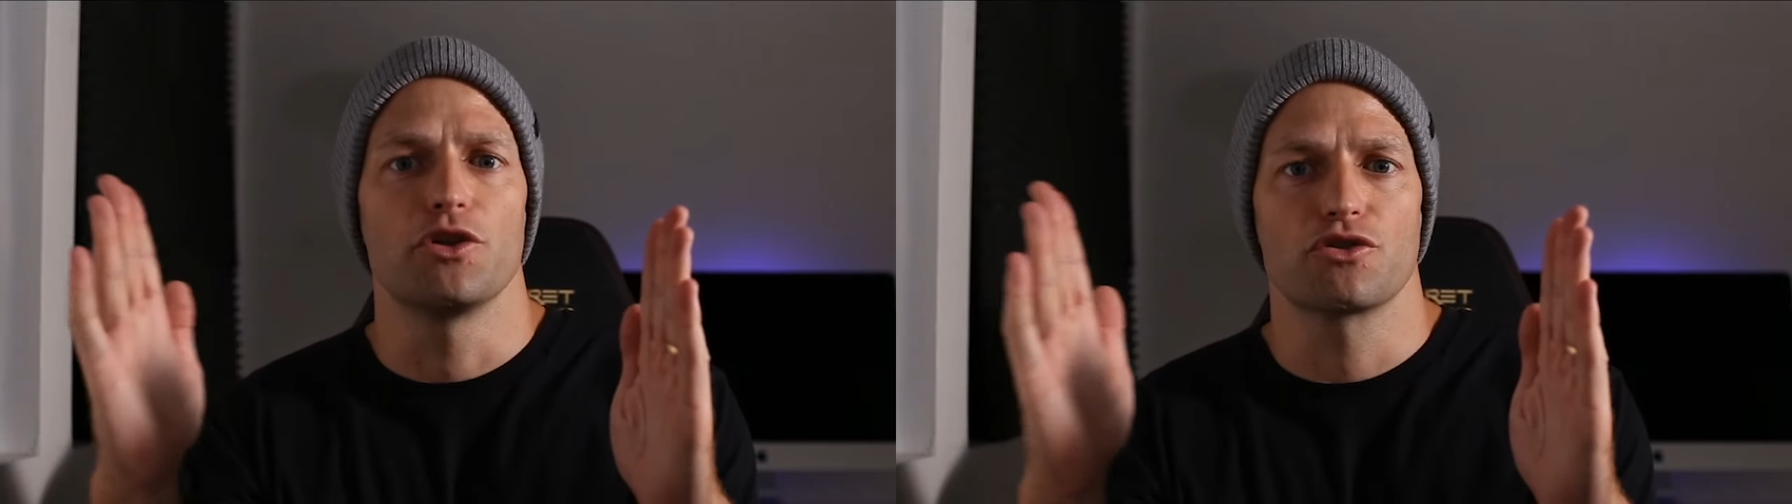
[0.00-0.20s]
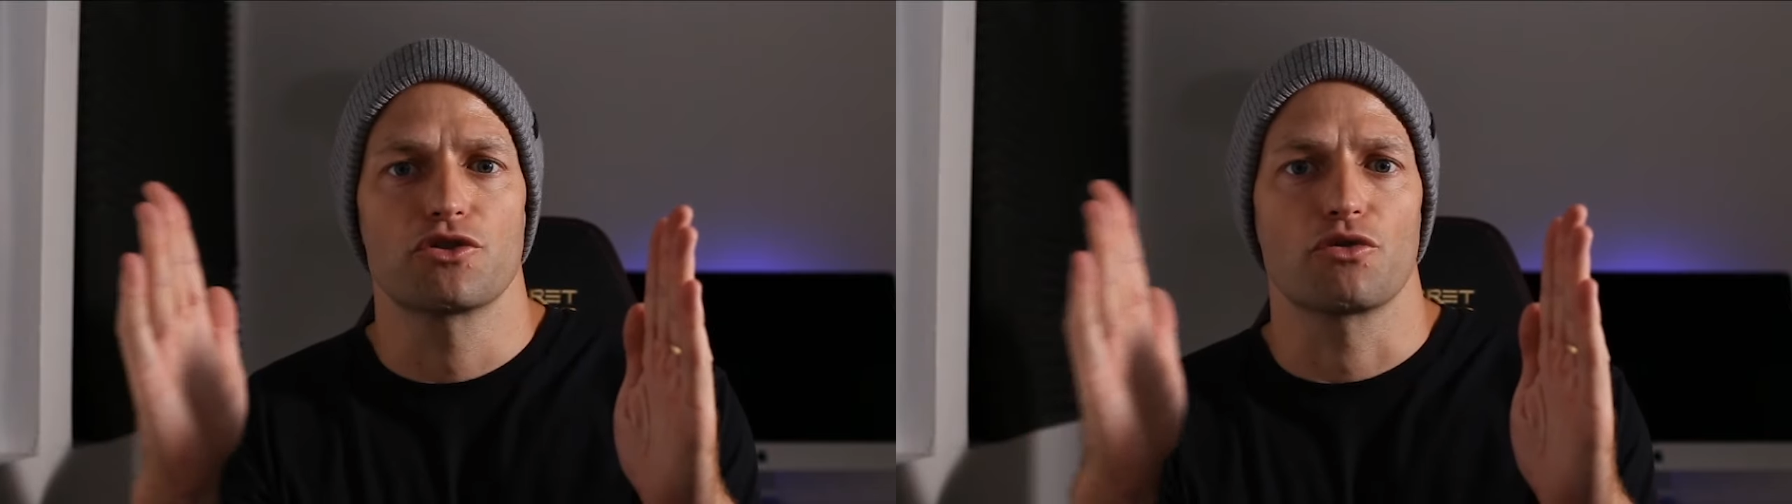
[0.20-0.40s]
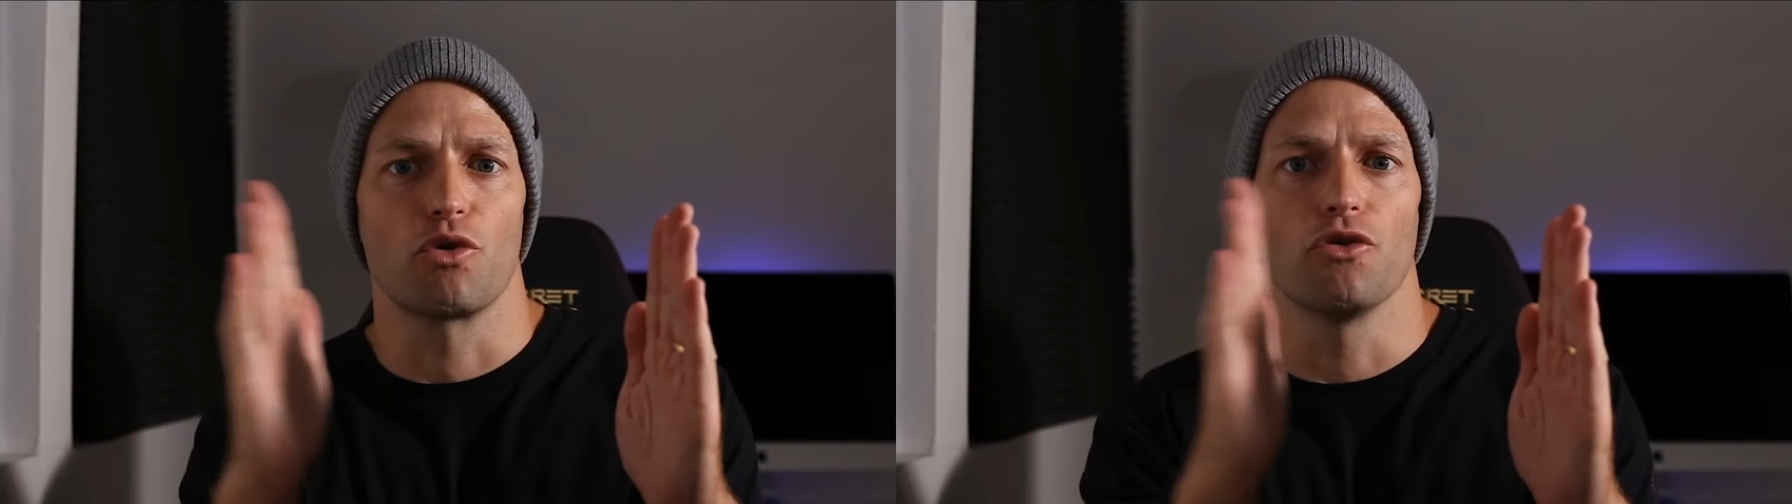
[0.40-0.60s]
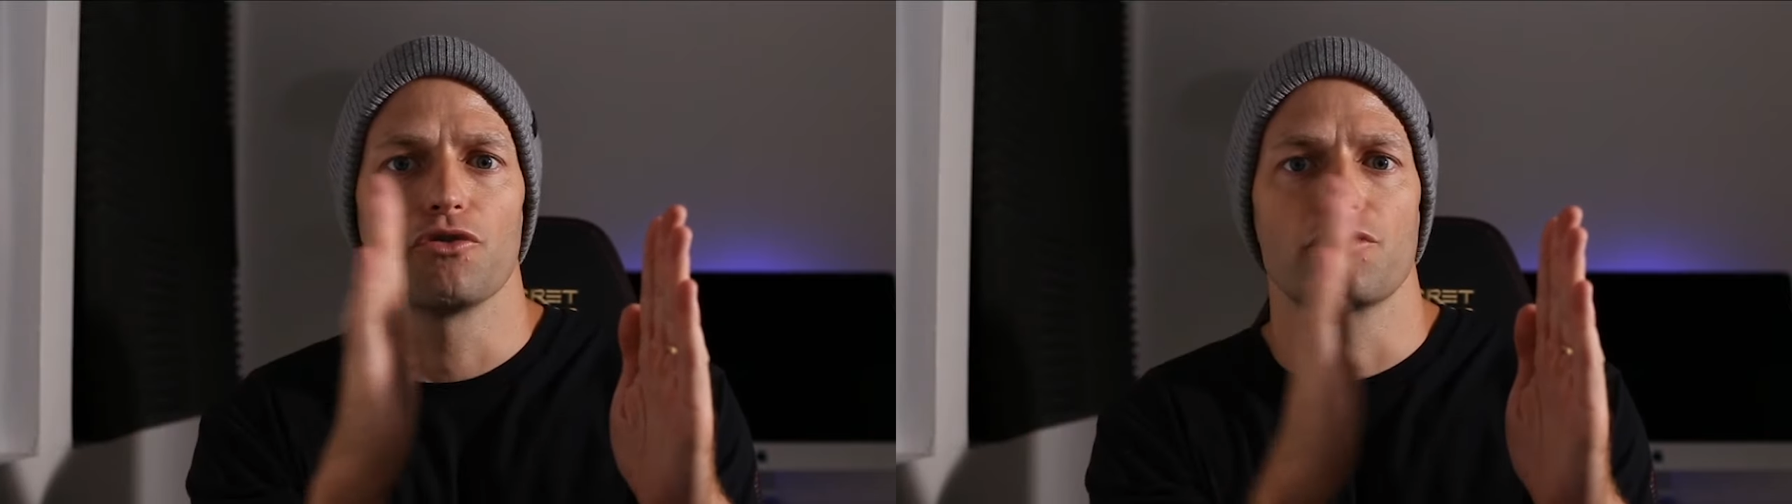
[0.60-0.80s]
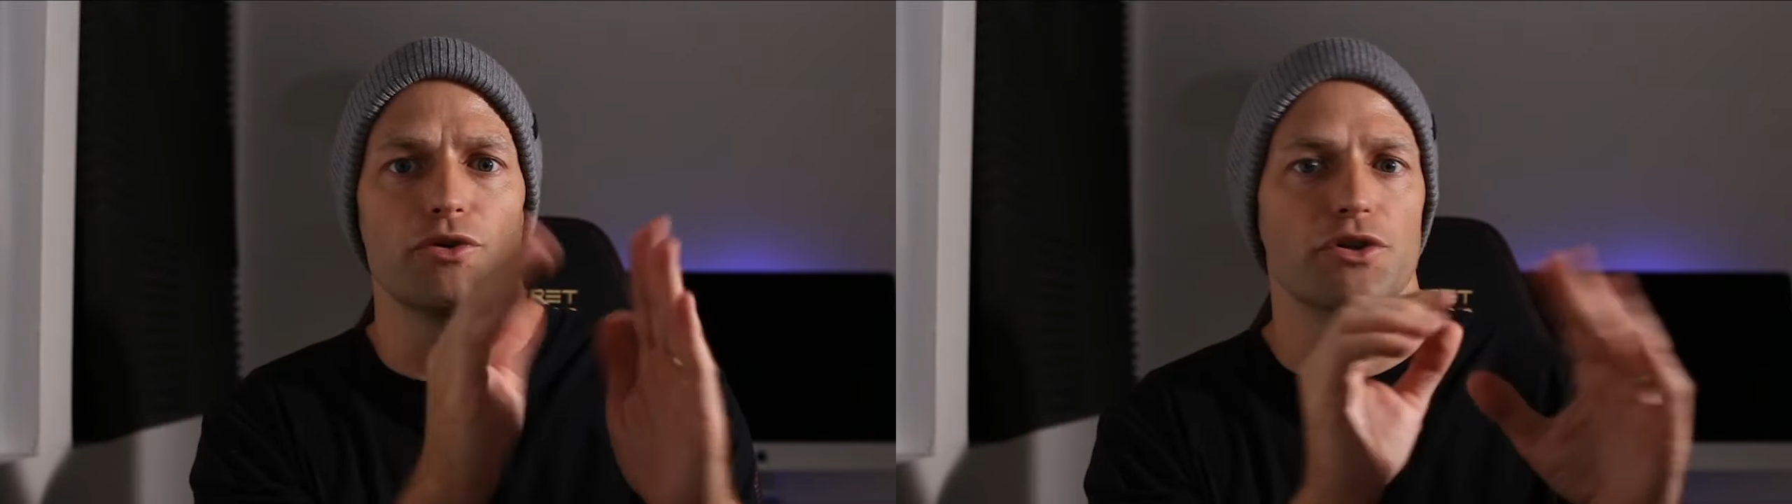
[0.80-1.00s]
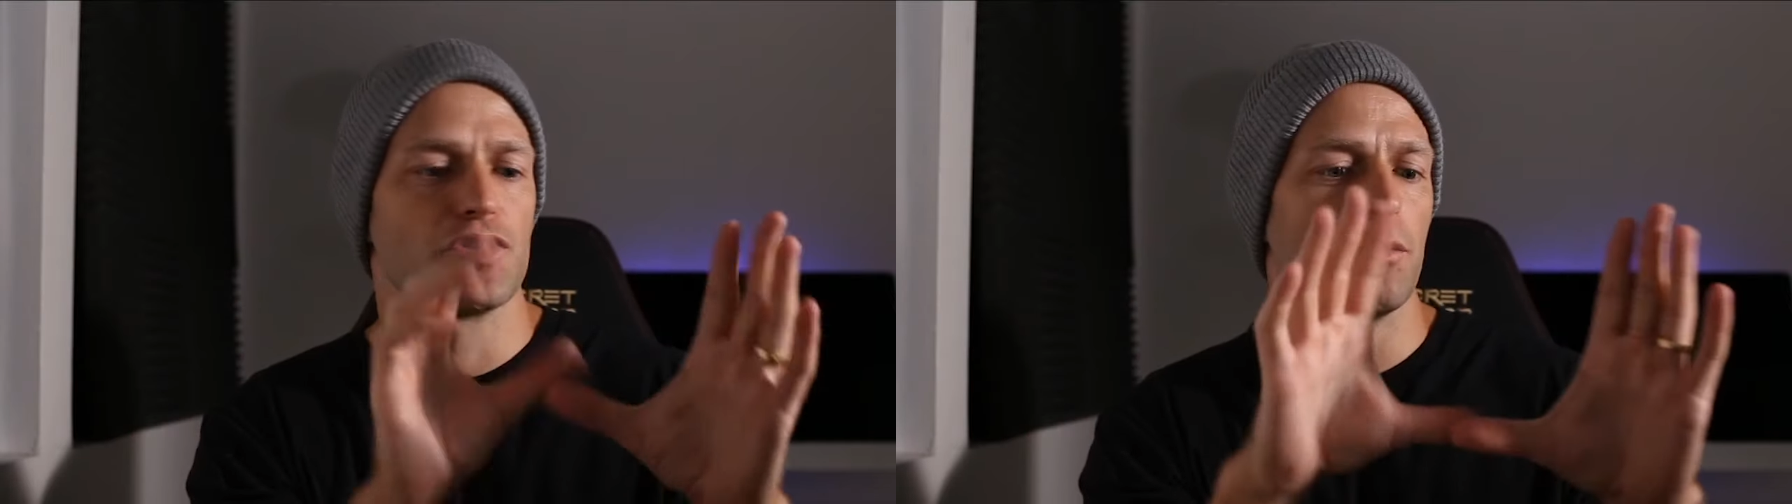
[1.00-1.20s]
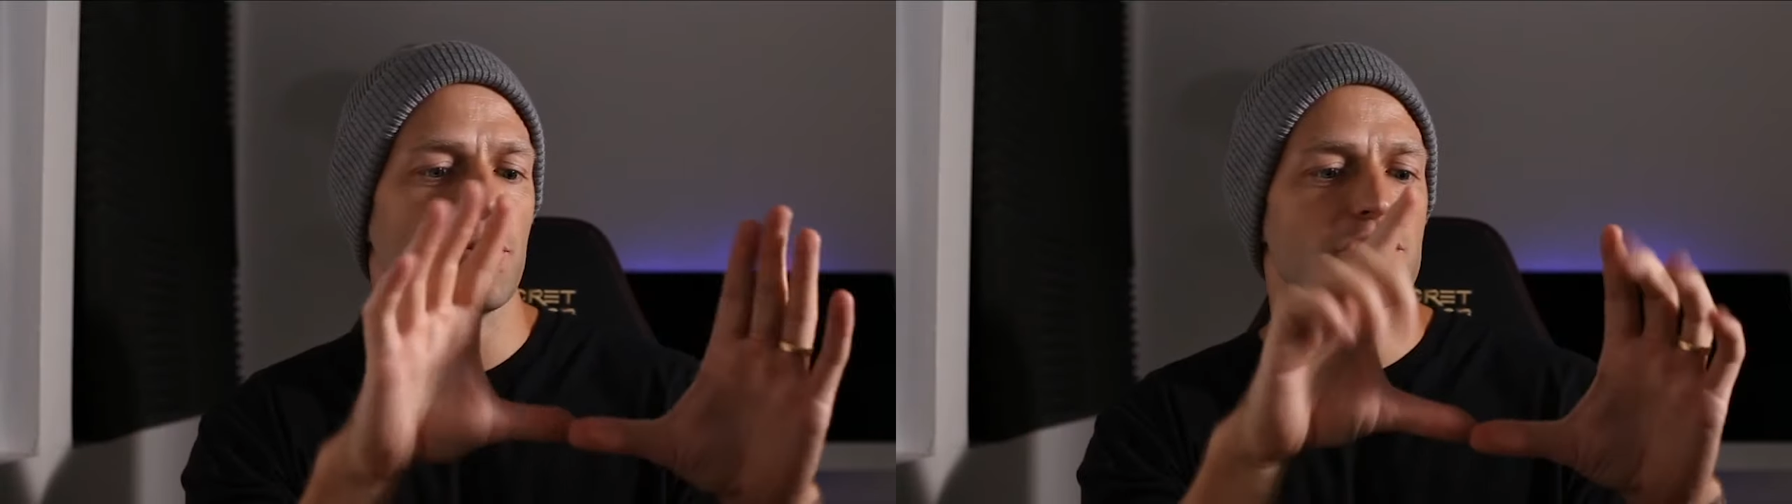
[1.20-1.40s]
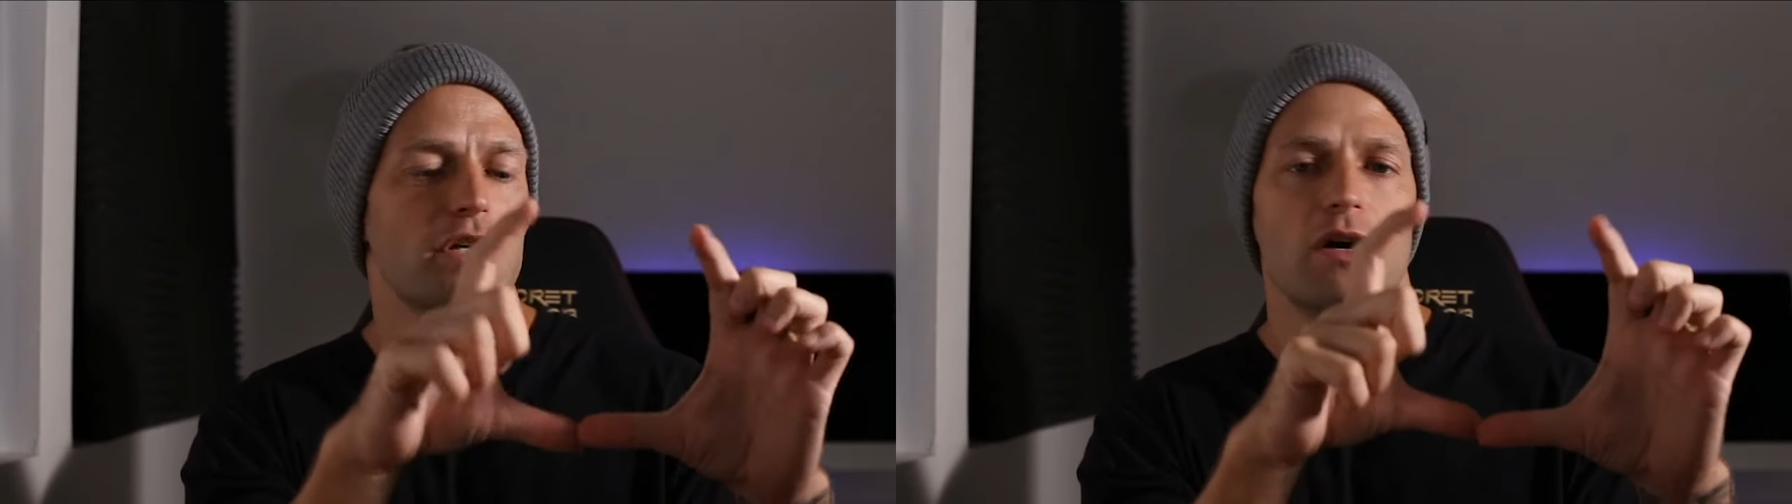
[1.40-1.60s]
you scroll through, it's
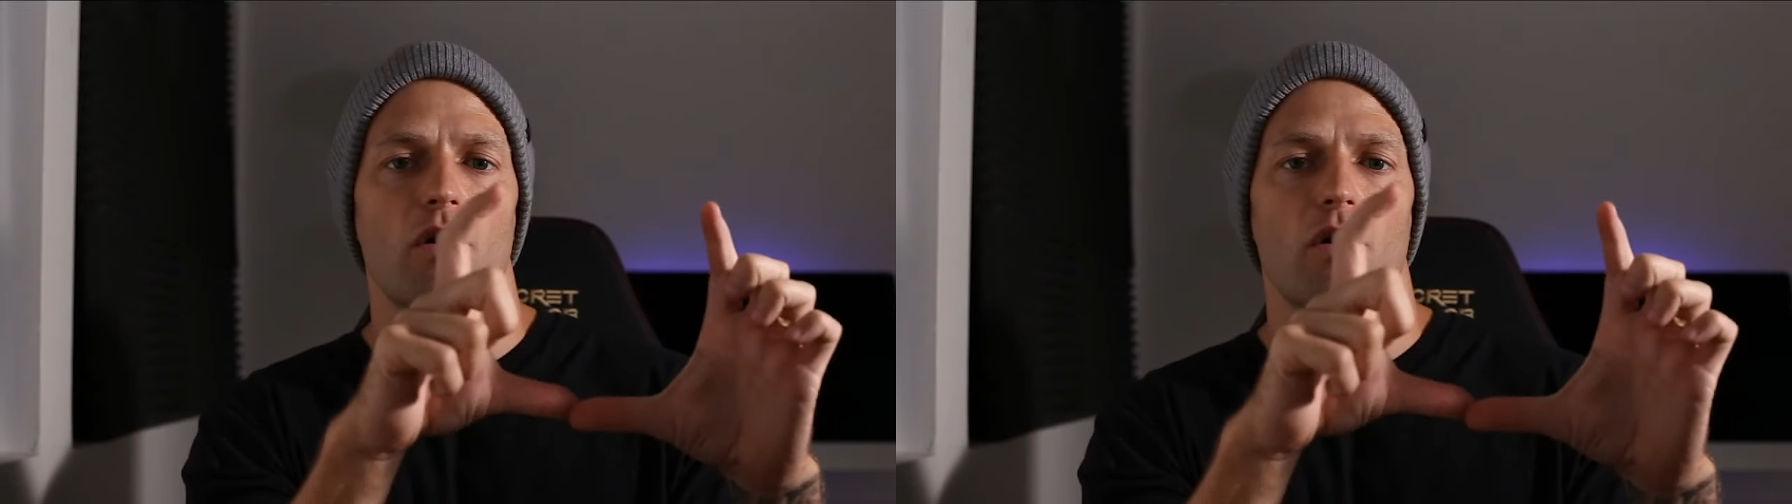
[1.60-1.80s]
almost